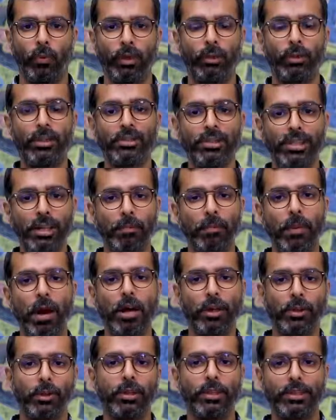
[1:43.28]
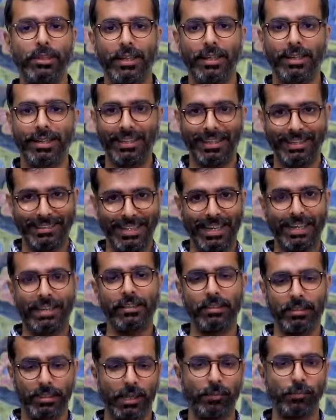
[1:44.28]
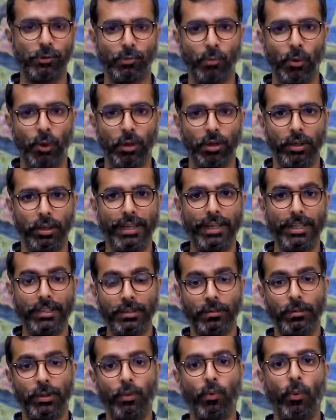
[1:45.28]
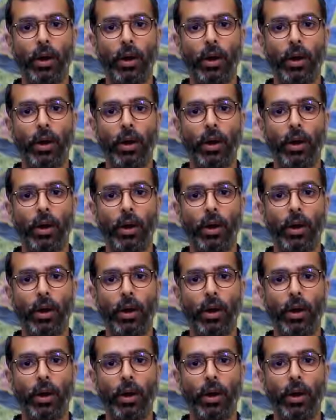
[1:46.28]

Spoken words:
While you can still park your Dzire in exactly the same spot, it is a bit